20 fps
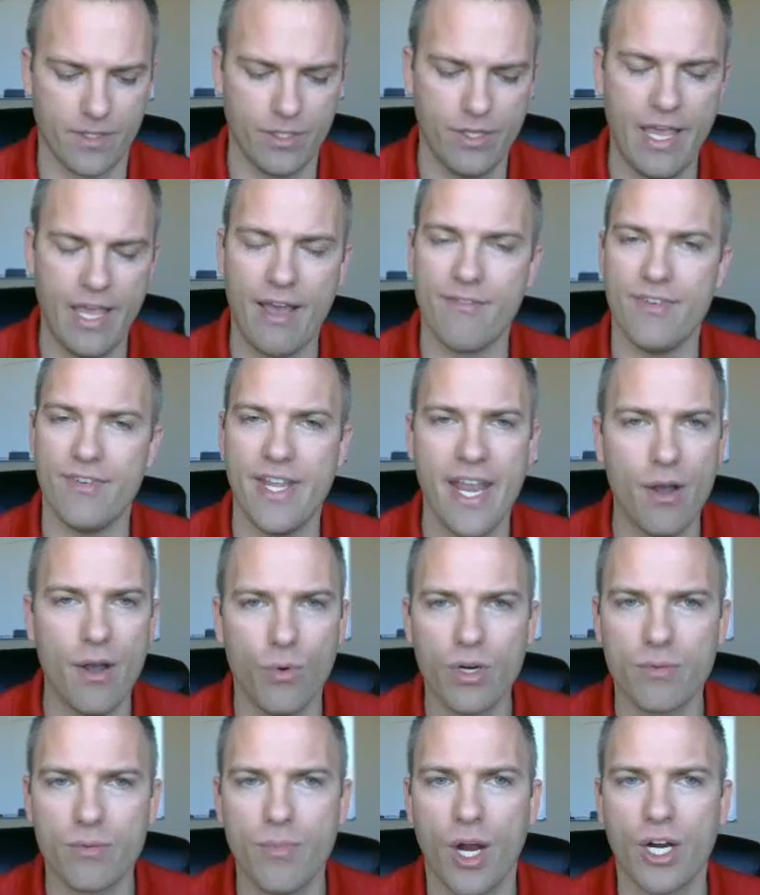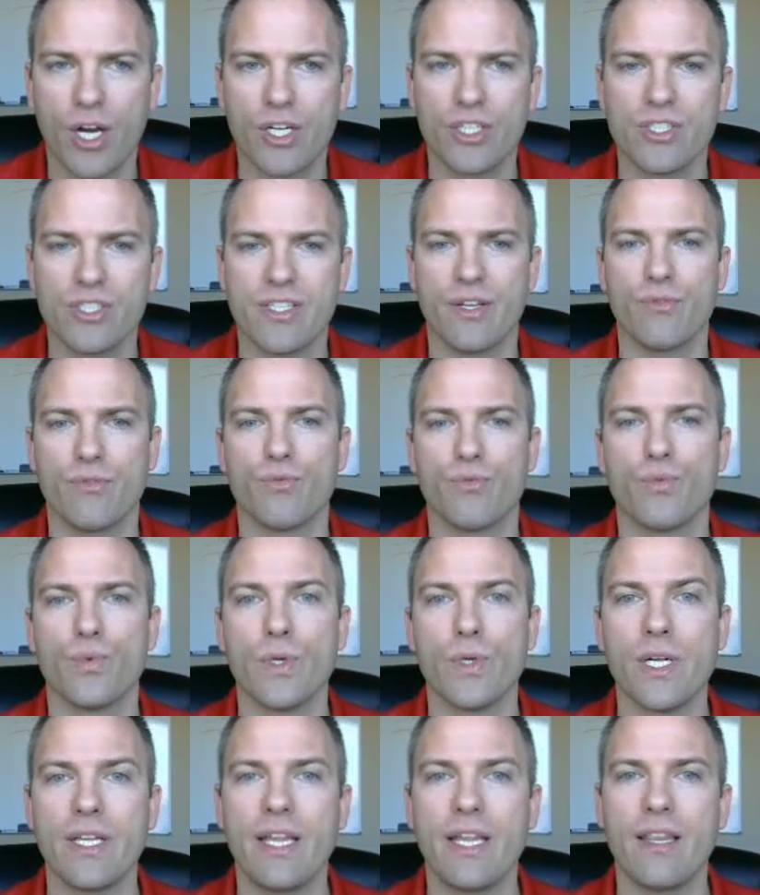you have network marketers that
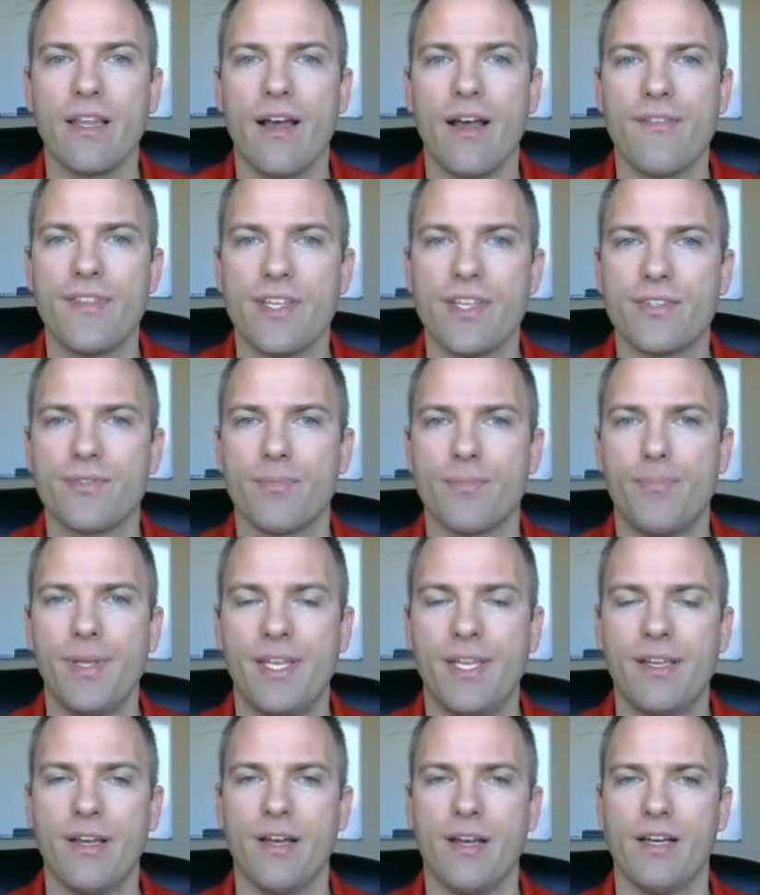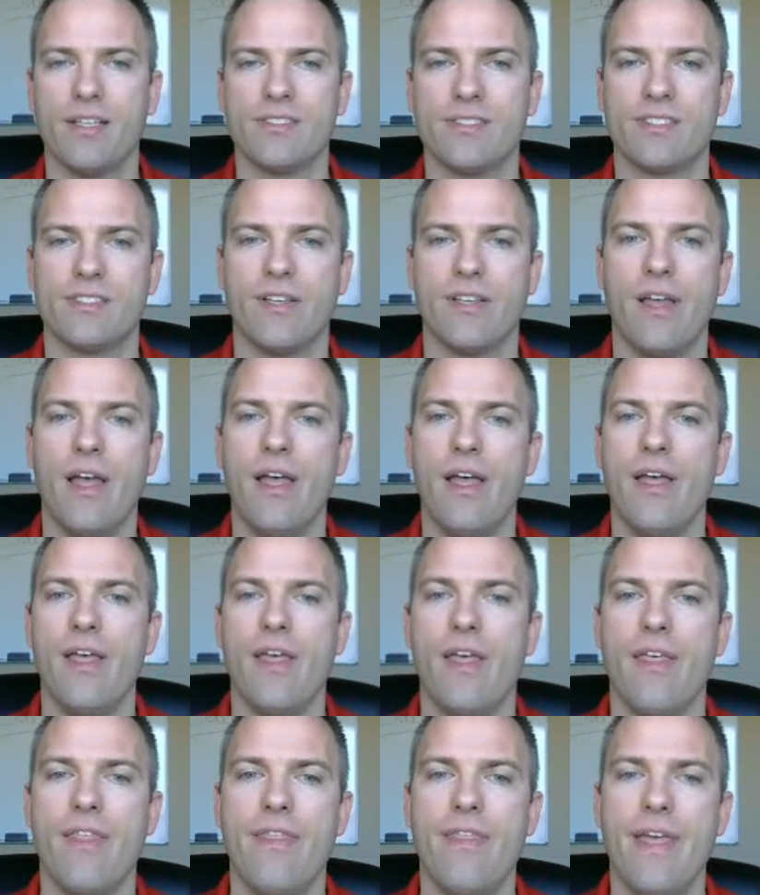really love this because
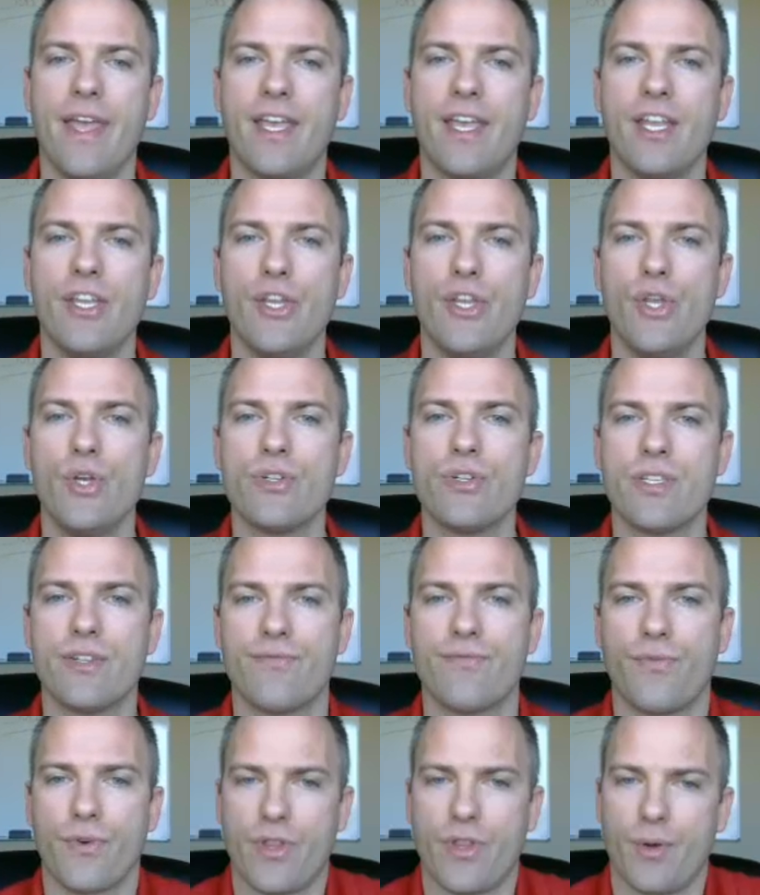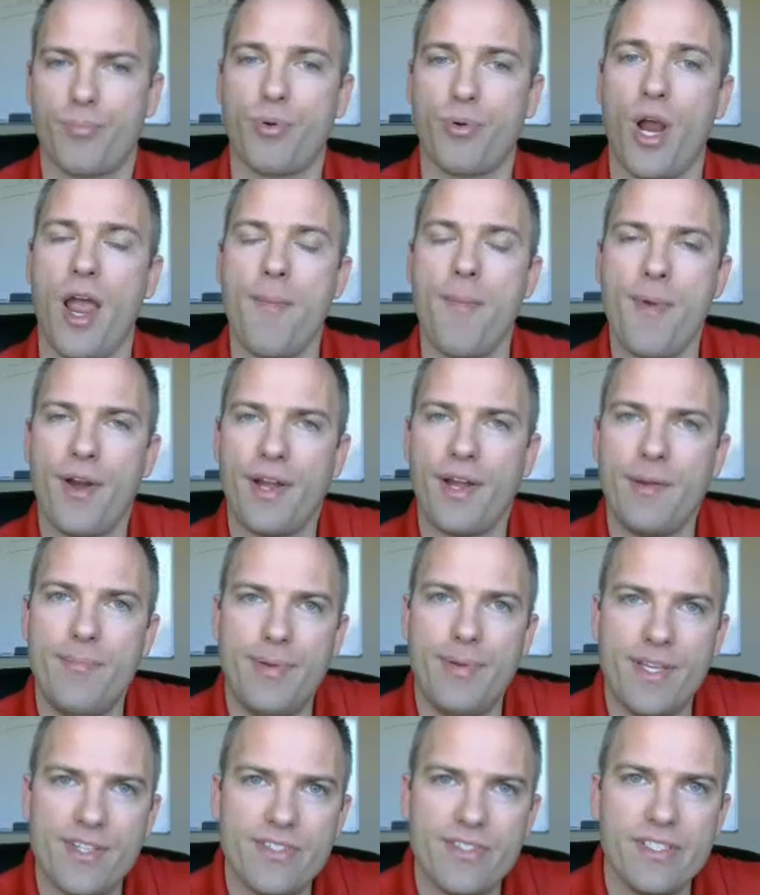they can use this for their primary
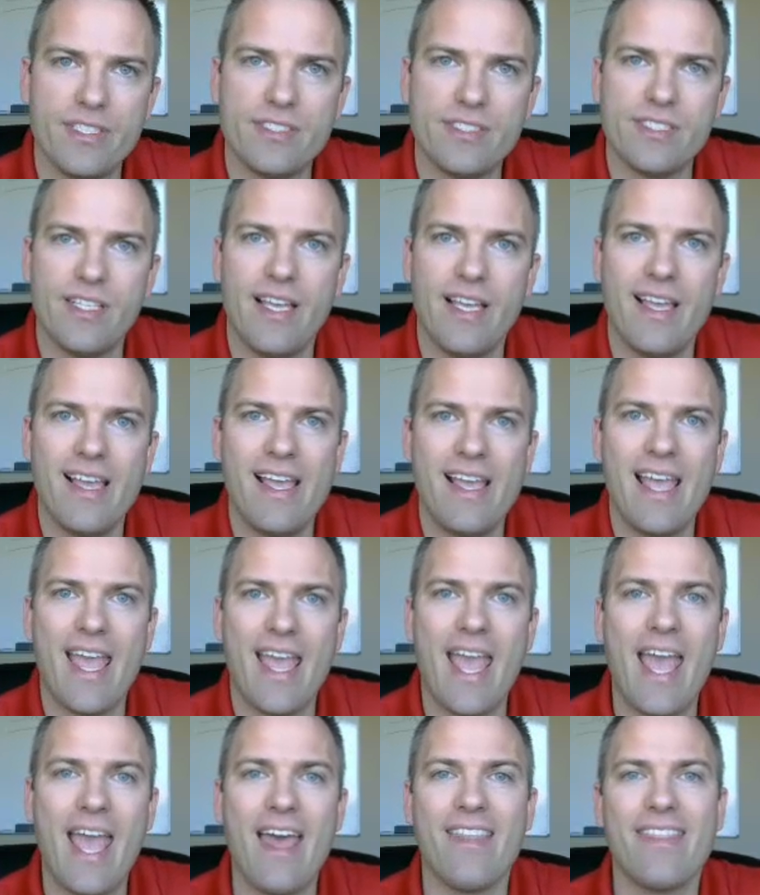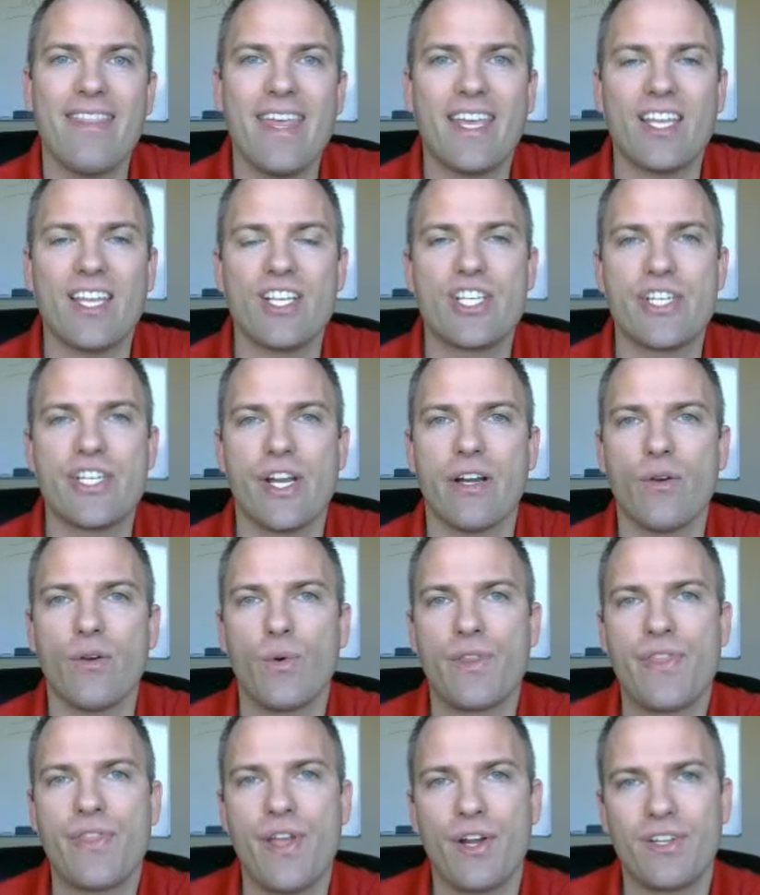business, and they can share it
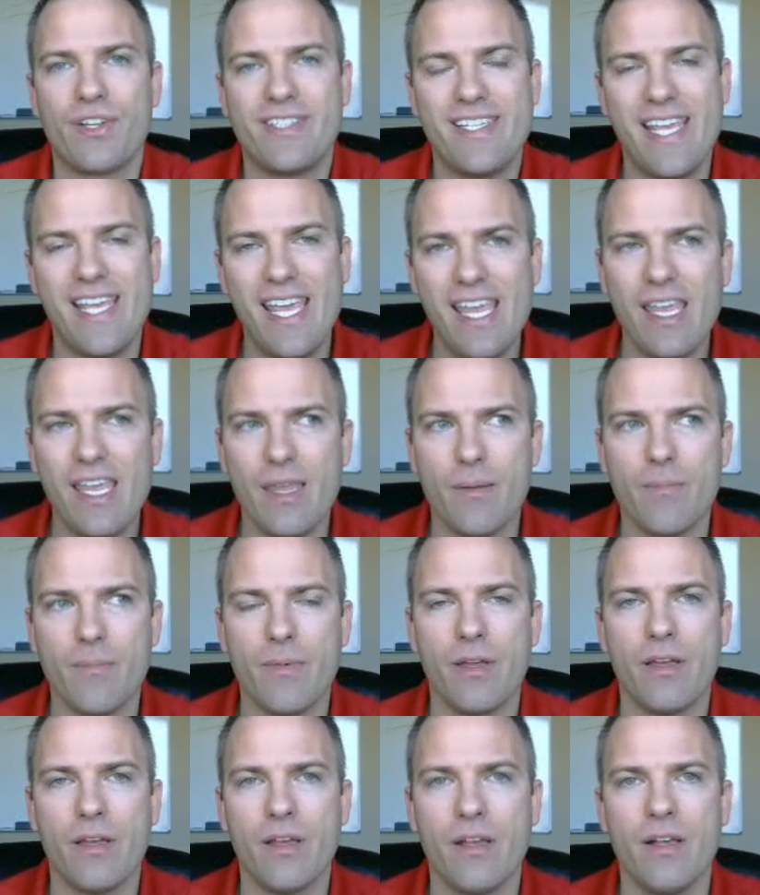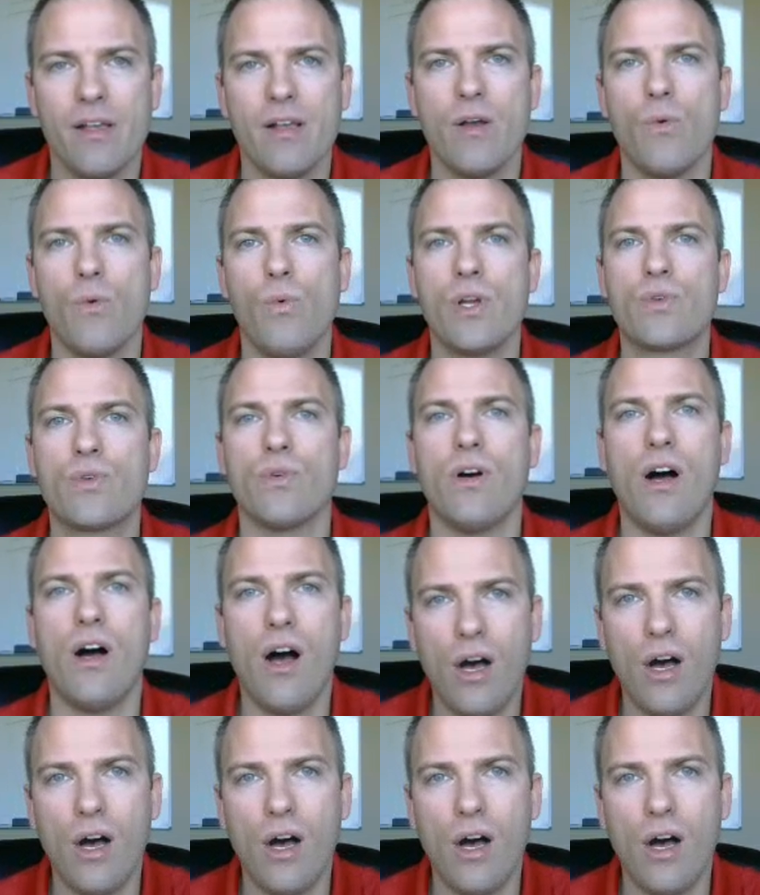with their team, which will